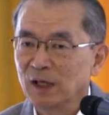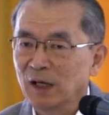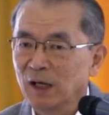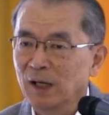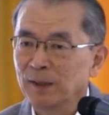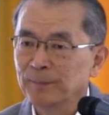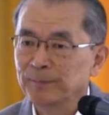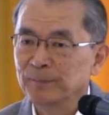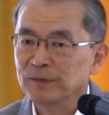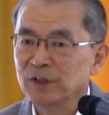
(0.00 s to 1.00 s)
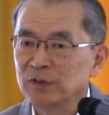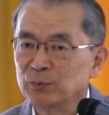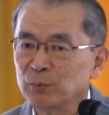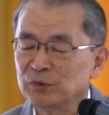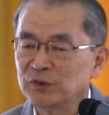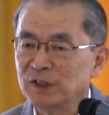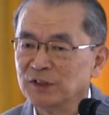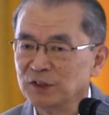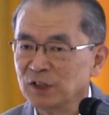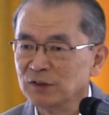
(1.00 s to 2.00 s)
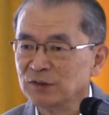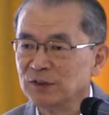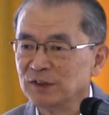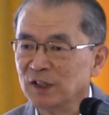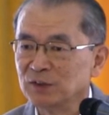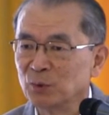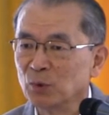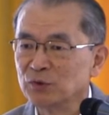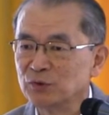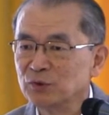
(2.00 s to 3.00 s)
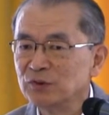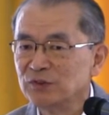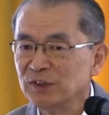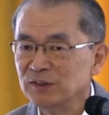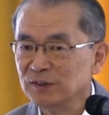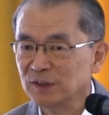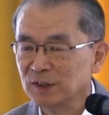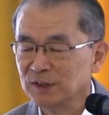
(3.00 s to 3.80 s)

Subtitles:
there was a chance that God could send